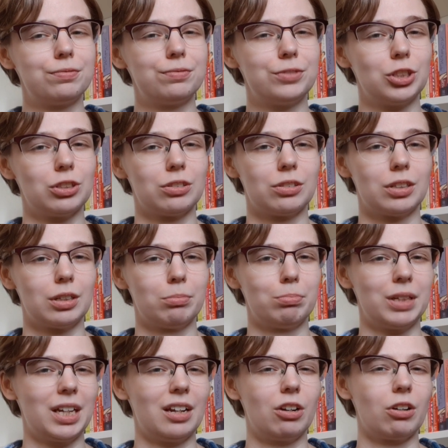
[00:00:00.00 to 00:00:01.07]
you're a
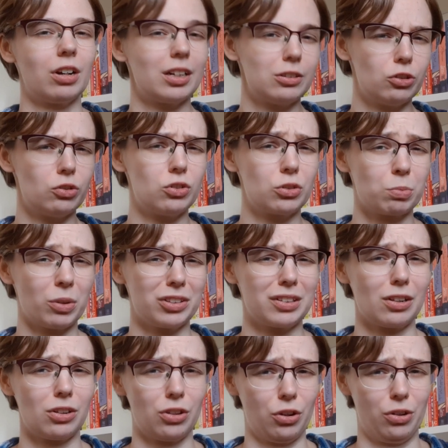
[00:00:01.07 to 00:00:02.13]
beginner and you just want
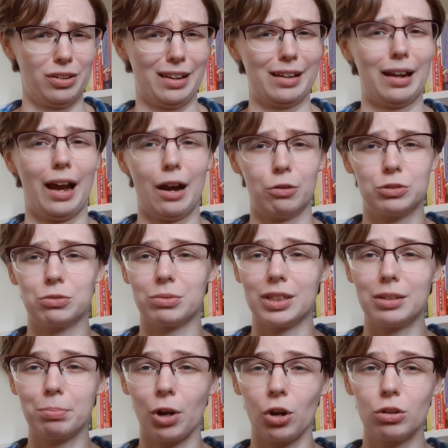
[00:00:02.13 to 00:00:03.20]
to learn like how to read
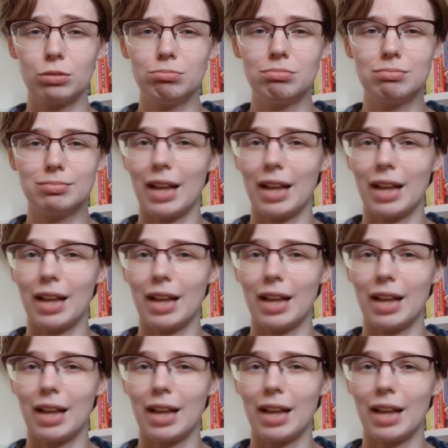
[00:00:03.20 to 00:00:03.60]
a poem.